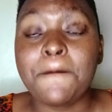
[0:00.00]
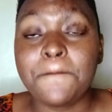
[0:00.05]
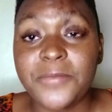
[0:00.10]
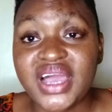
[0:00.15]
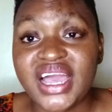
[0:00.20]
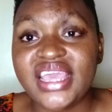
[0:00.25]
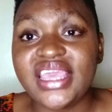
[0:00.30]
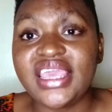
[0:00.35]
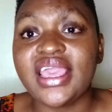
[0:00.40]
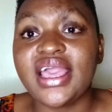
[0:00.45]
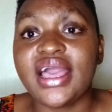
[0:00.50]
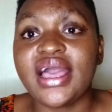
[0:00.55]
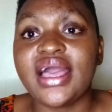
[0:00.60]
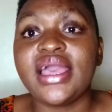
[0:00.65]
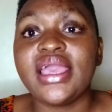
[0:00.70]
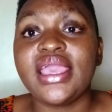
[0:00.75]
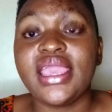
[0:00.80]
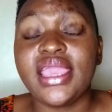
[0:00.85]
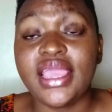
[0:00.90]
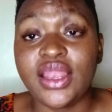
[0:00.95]
per year
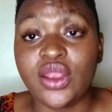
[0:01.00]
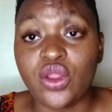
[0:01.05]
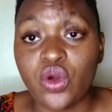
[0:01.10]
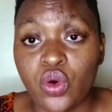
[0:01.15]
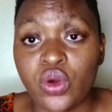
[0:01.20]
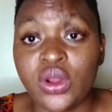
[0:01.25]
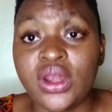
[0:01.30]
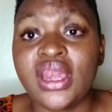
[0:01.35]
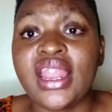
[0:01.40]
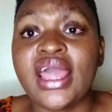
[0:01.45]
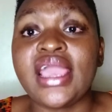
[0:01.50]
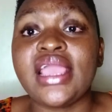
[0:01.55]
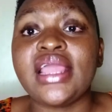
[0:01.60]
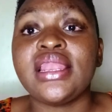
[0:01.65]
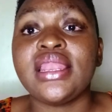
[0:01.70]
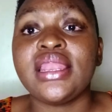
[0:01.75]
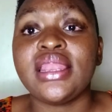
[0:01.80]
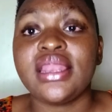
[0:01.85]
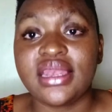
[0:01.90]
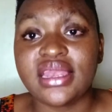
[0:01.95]
in
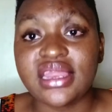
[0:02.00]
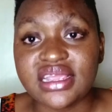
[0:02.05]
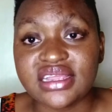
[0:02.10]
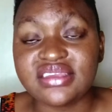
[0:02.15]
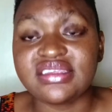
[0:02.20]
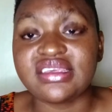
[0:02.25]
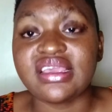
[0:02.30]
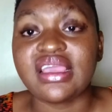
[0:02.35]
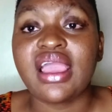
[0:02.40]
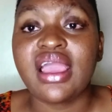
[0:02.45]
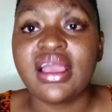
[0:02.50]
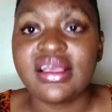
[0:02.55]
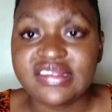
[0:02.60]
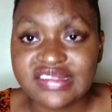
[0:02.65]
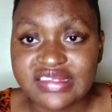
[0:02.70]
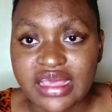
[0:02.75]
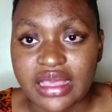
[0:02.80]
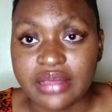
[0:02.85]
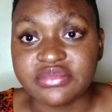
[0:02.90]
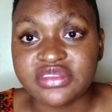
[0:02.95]
online dating
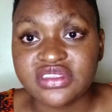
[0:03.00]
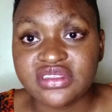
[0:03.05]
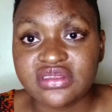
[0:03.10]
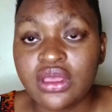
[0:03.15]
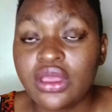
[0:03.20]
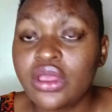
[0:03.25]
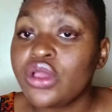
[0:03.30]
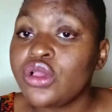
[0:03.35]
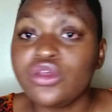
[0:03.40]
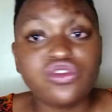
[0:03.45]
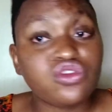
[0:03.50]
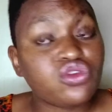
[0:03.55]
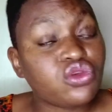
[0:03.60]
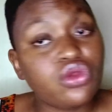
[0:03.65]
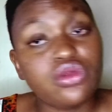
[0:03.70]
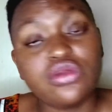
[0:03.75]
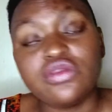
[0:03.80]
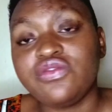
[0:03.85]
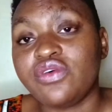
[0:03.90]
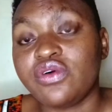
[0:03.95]
scams. So
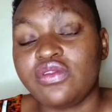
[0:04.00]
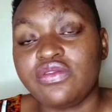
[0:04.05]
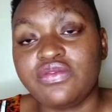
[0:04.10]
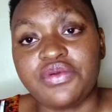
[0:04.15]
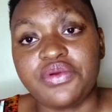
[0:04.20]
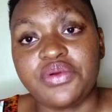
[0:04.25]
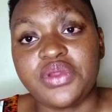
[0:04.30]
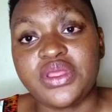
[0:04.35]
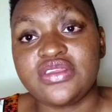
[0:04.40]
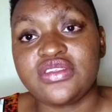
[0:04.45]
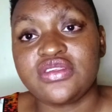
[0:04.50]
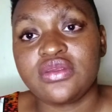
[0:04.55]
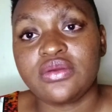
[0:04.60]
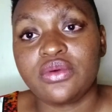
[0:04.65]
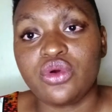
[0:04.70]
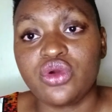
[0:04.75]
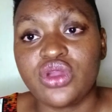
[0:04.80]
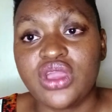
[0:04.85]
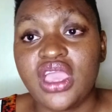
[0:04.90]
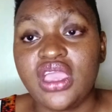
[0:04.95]
don't fall for it.
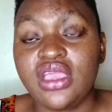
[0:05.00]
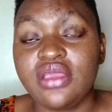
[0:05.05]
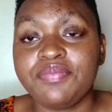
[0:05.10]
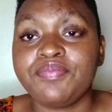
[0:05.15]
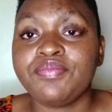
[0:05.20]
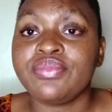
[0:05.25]
Okay?